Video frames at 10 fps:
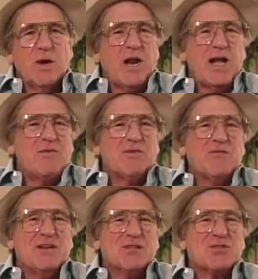Wait, I haven't
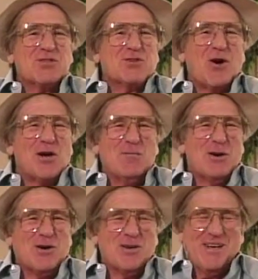finished talking
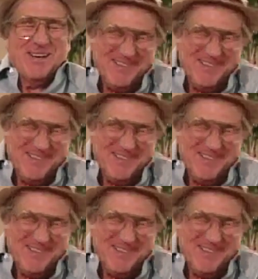about her yet.